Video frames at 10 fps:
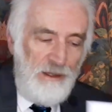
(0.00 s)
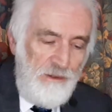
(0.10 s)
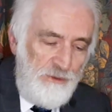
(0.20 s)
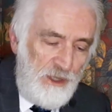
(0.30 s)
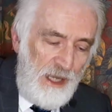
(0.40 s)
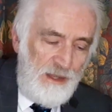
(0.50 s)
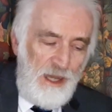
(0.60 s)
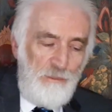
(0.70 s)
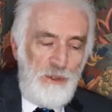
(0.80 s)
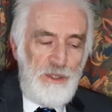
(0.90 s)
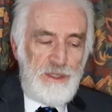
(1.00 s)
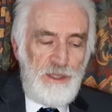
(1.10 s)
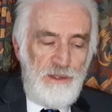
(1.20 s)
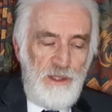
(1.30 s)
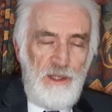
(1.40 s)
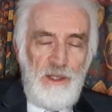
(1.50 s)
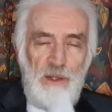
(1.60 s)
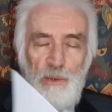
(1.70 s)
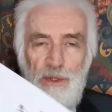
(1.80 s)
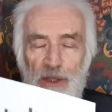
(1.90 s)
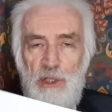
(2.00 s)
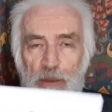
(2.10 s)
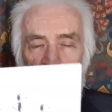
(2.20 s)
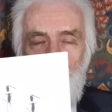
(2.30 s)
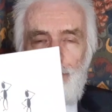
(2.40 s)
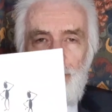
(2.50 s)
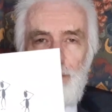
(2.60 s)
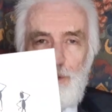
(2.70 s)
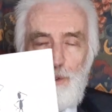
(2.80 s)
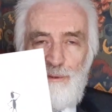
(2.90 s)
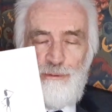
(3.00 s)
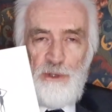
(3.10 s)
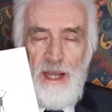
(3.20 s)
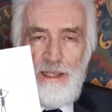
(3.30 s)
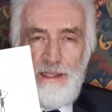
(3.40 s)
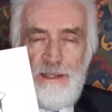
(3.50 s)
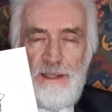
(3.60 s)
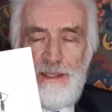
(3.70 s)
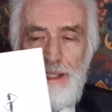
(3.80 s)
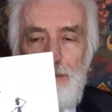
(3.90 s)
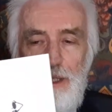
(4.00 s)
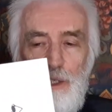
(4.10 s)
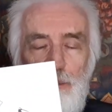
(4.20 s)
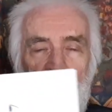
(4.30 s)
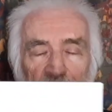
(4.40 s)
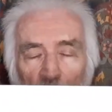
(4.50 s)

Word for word: If you get that person with a group of good friends, he becomes